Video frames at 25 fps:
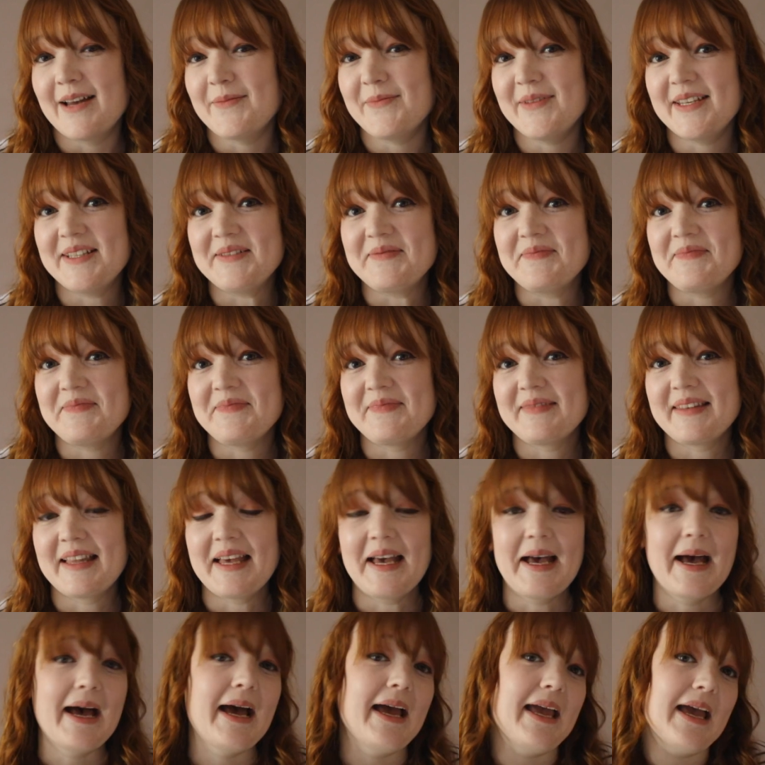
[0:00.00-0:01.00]
I mean,
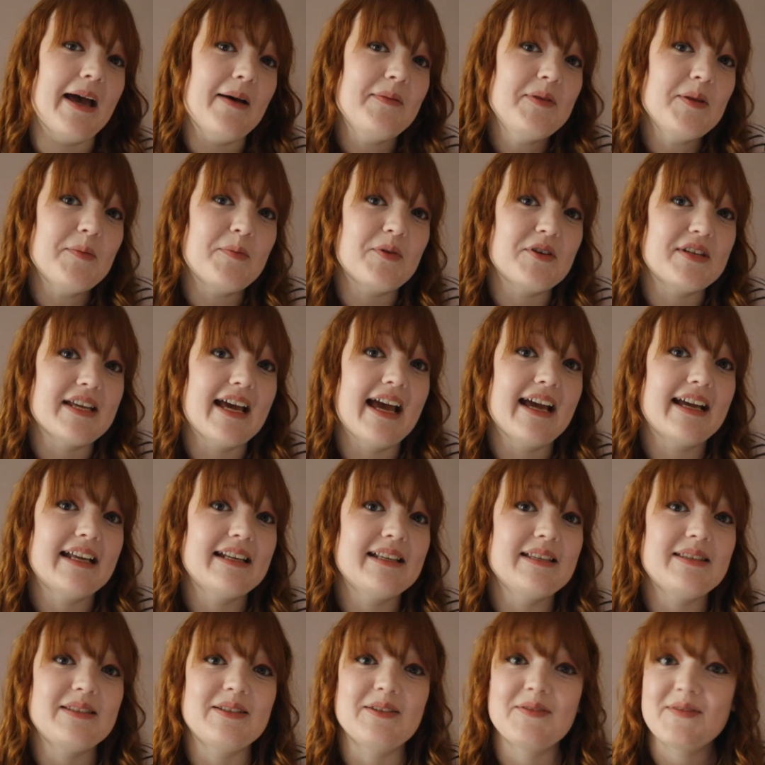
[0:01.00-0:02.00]
I am the
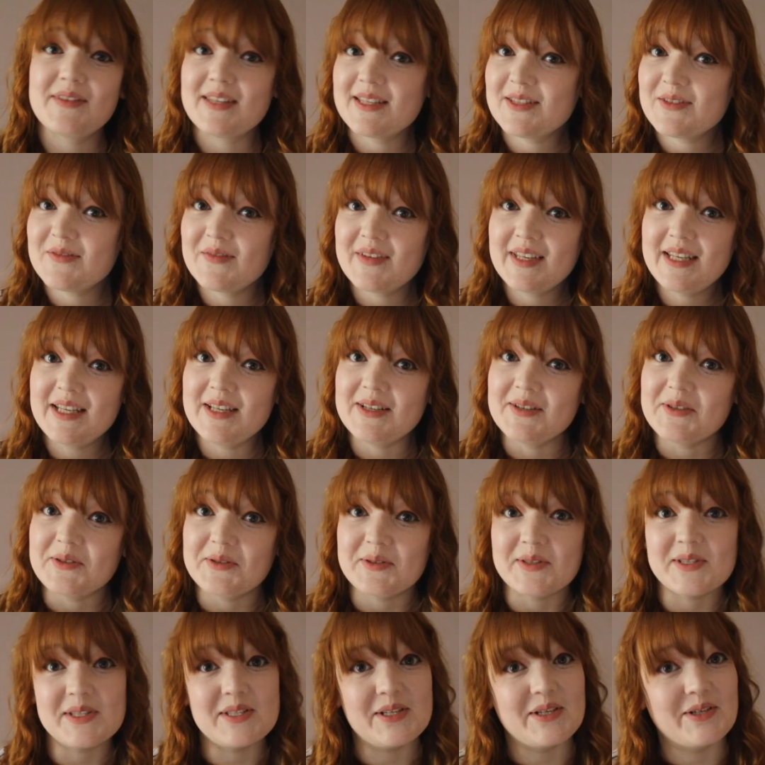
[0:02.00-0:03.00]
protagonist of this
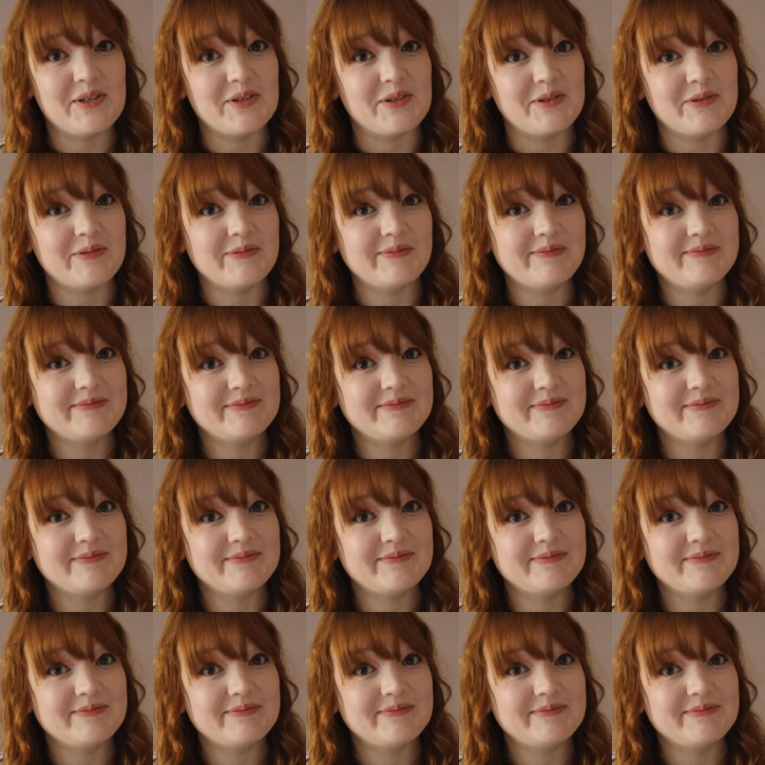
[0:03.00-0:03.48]
video, so